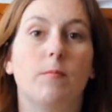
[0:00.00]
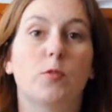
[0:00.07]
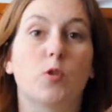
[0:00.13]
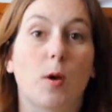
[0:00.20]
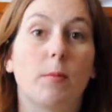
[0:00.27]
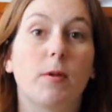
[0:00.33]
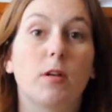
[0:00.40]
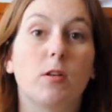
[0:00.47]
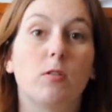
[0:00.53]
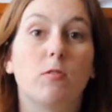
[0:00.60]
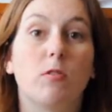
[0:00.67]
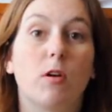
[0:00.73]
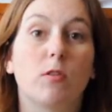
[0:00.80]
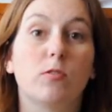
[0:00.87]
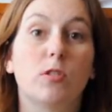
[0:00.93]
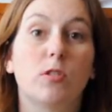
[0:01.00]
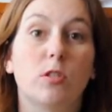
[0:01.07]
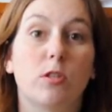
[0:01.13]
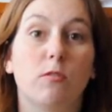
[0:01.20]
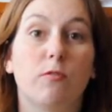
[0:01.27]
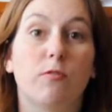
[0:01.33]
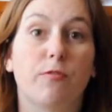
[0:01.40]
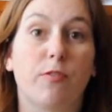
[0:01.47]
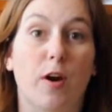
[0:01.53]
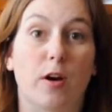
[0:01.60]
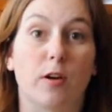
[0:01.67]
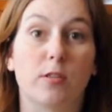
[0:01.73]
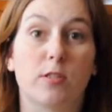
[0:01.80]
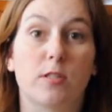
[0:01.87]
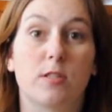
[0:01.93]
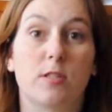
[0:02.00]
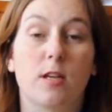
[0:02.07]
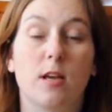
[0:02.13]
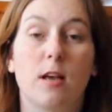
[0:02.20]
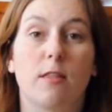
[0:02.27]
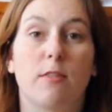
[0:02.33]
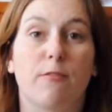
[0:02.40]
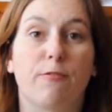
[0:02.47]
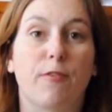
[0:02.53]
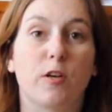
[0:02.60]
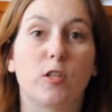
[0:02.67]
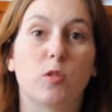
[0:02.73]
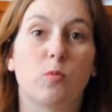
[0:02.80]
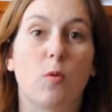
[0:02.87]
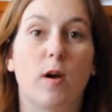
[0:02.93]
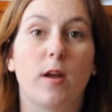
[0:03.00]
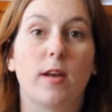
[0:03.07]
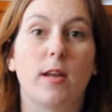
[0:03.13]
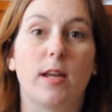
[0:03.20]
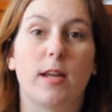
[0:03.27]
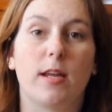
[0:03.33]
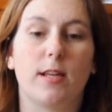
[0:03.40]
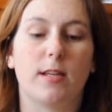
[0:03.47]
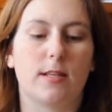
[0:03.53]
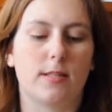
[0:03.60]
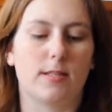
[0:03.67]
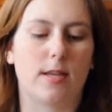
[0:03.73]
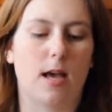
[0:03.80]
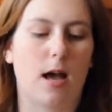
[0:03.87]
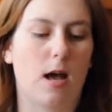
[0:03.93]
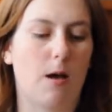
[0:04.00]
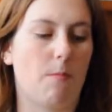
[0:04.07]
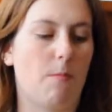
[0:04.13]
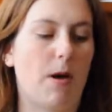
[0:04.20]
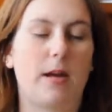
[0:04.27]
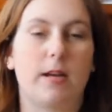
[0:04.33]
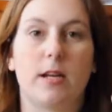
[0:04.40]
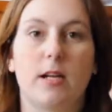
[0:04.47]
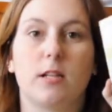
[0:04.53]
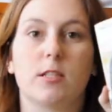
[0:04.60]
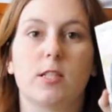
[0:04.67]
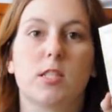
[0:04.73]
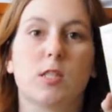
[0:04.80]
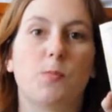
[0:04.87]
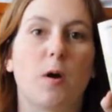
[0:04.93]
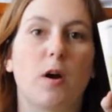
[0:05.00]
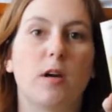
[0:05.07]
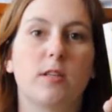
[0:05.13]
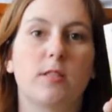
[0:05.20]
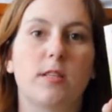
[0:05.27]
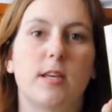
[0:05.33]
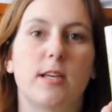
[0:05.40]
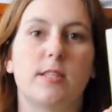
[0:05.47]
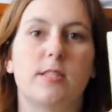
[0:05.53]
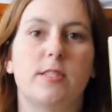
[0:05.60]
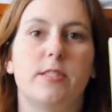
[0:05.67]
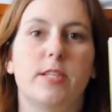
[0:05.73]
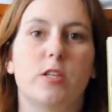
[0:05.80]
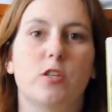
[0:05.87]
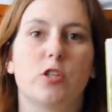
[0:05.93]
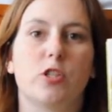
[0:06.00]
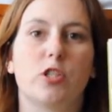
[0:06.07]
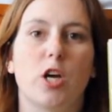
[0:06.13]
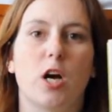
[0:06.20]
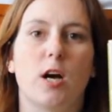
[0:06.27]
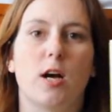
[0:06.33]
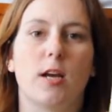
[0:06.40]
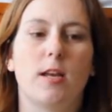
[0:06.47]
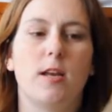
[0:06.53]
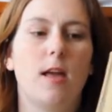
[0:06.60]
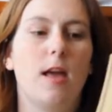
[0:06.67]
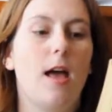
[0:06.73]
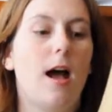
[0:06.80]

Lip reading: So I'm going to do those two first. The first one is by Nicholas Sparks. It's Dear John.